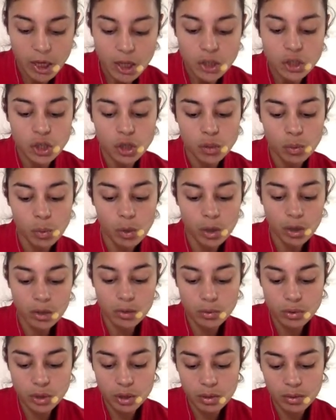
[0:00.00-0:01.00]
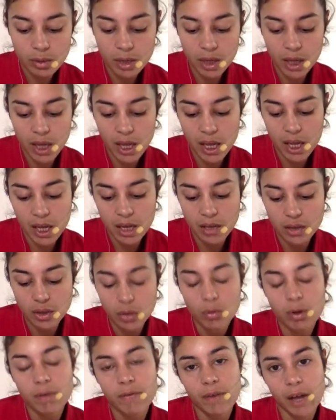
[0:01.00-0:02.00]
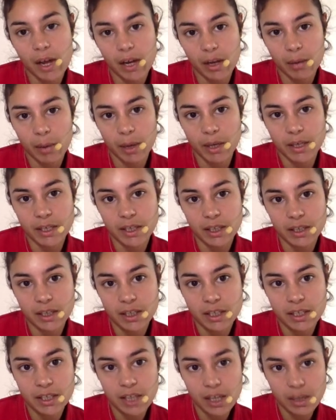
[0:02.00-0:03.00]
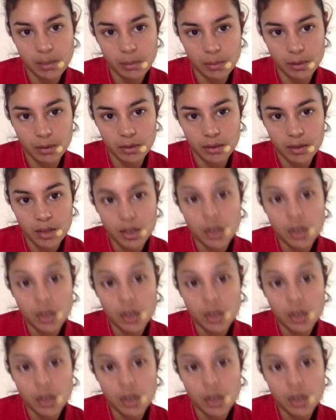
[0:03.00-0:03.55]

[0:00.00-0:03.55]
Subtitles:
So what you're doing is you're evaluating this statement.